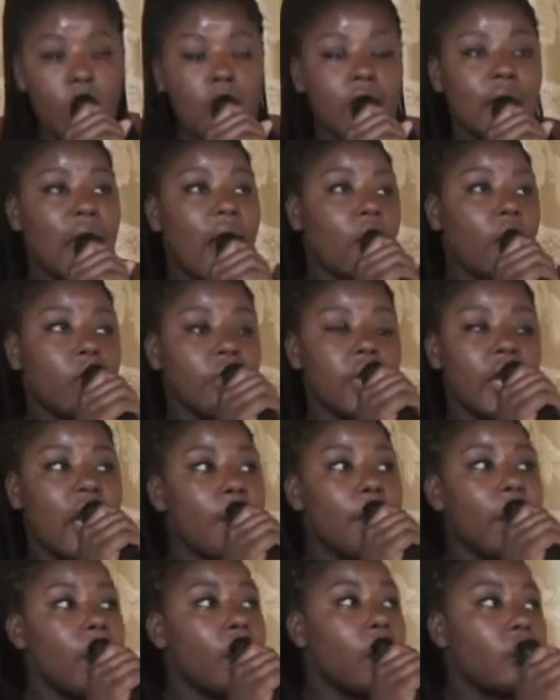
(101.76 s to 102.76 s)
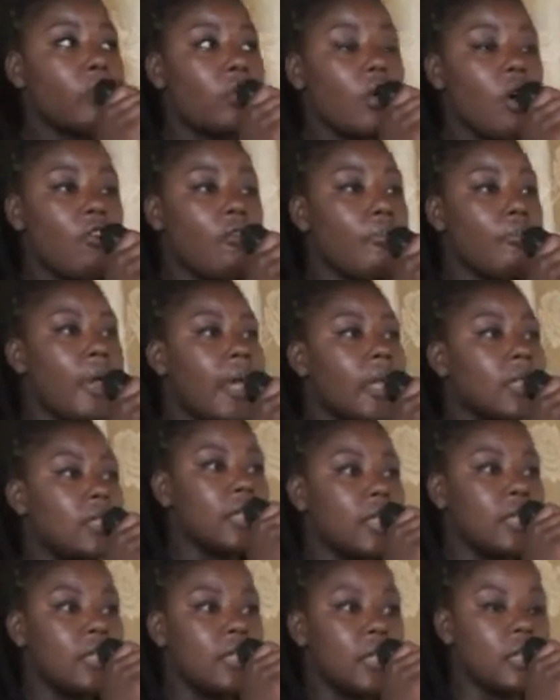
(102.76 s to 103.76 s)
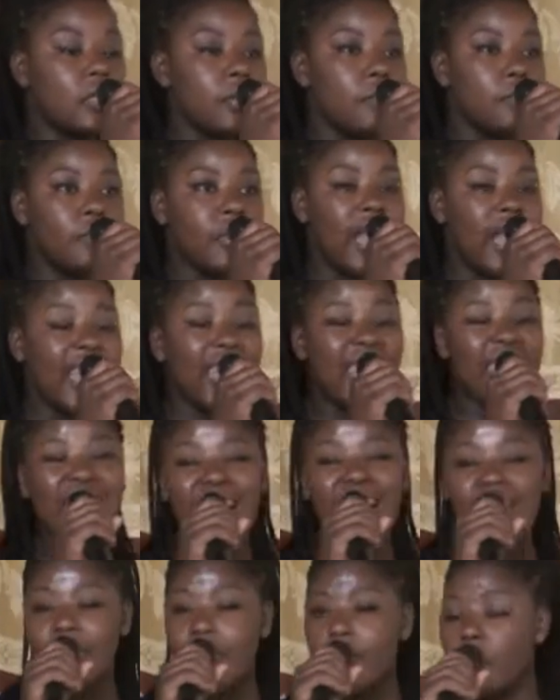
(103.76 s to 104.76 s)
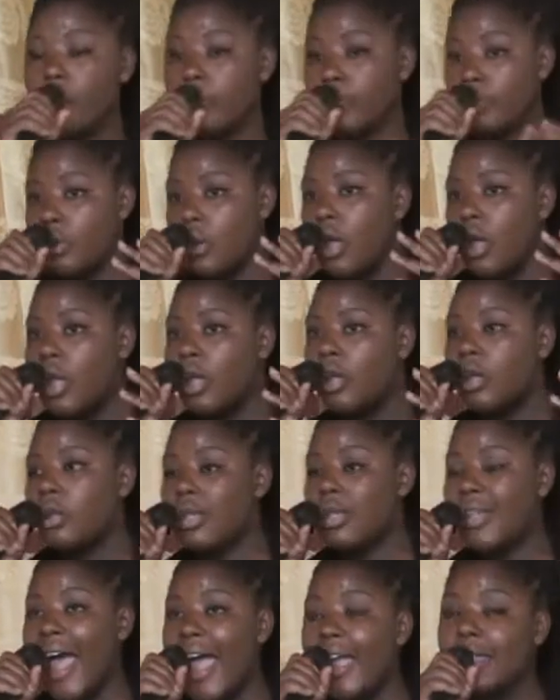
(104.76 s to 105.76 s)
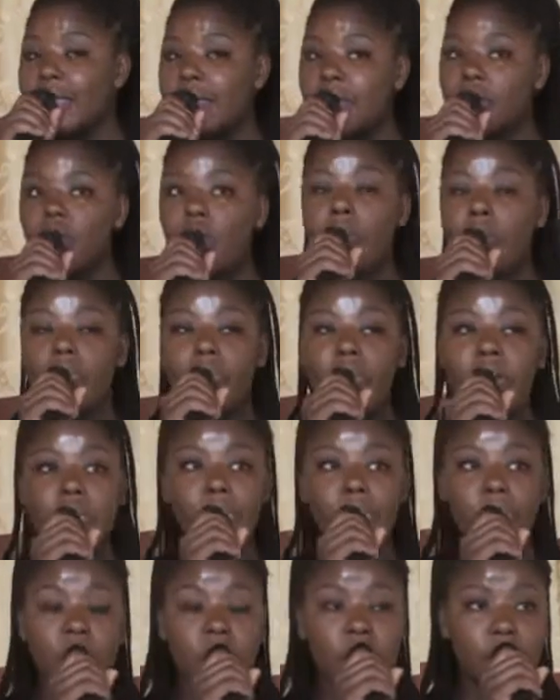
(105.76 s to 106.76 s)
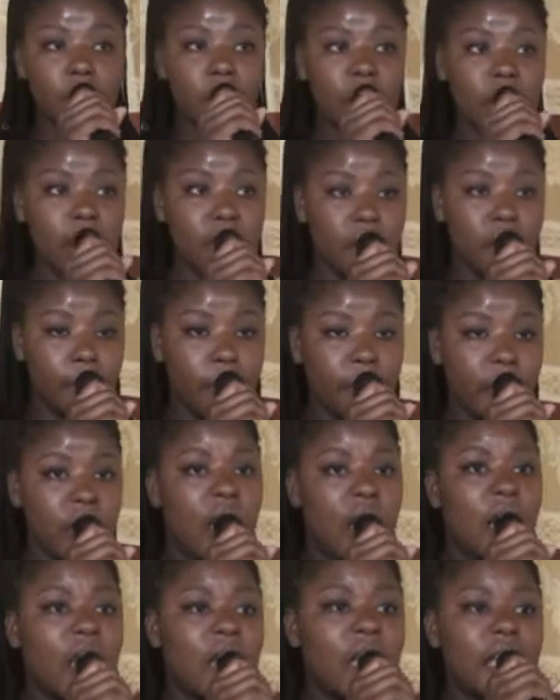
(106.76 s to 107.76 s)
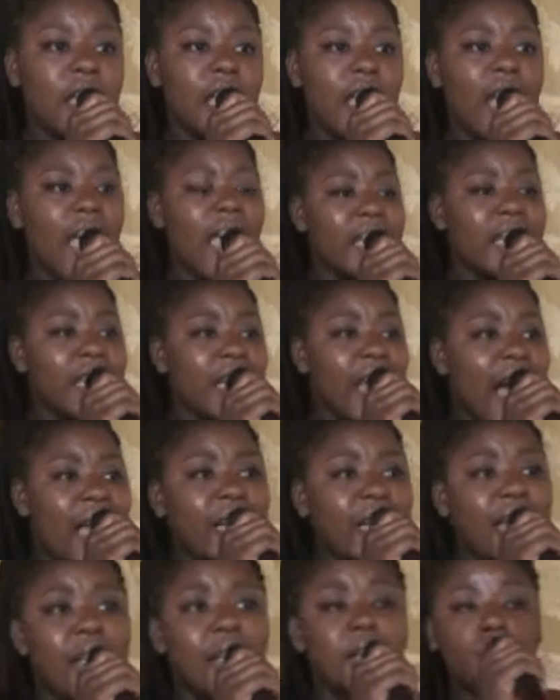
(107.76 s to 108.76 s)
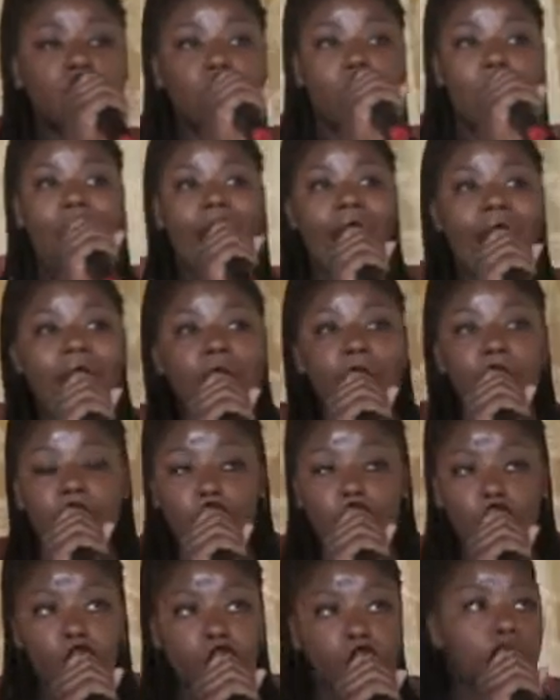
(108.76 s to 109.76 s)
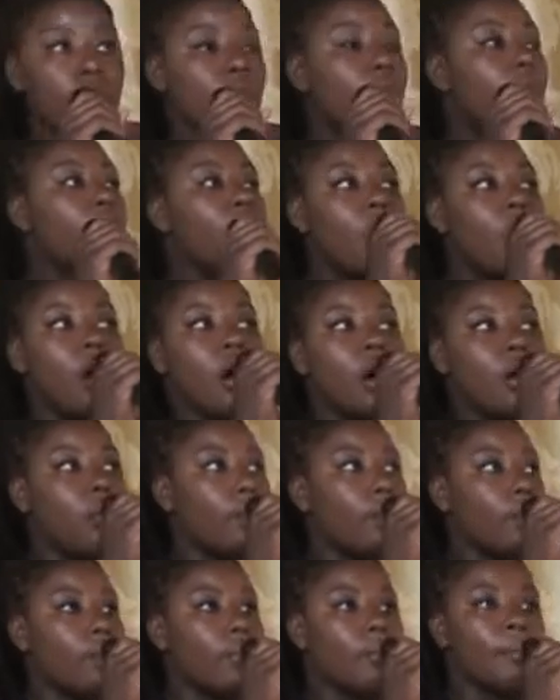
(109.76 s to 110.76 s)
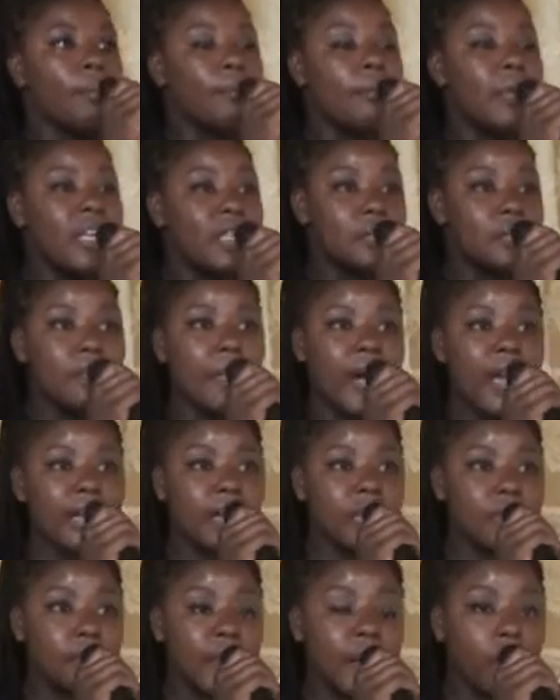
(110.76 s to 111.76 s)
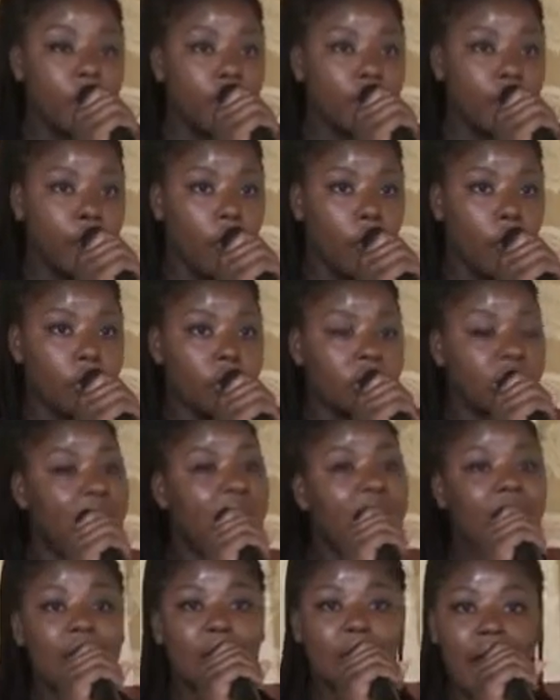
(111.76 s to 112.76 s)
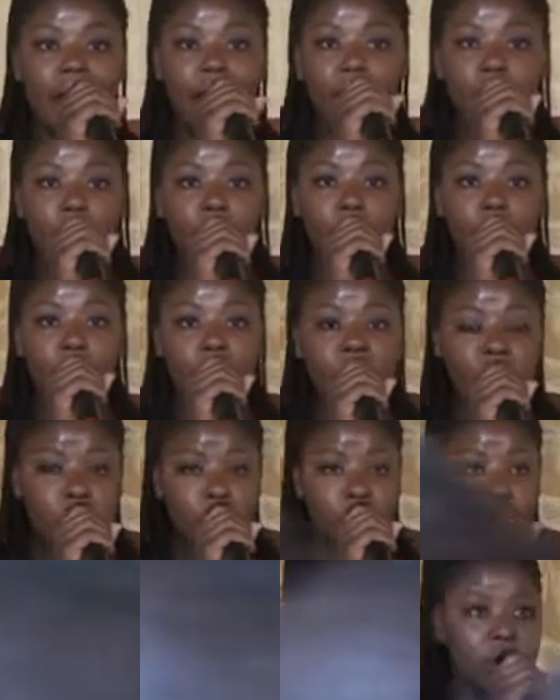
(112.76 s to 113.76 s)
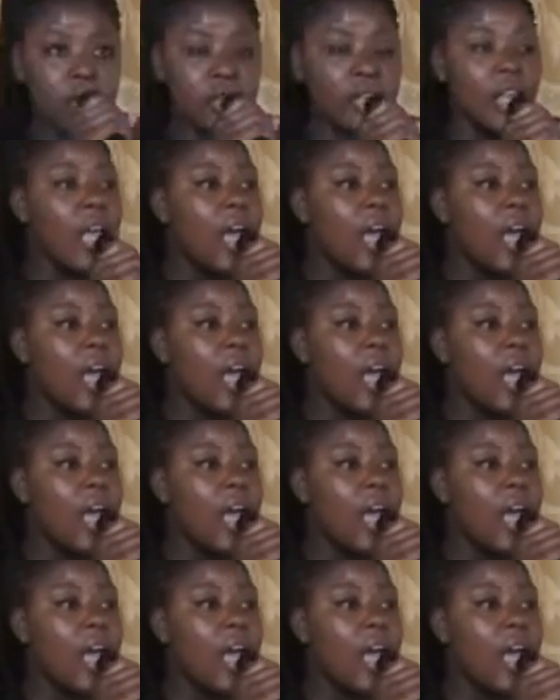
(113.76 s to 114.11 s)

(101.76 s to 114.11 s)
Now, the Cameroon government did this thinking that they could lighten up responsibility, but in the end, it had led to high bills, um, mismanagement of funds, lack of transparency.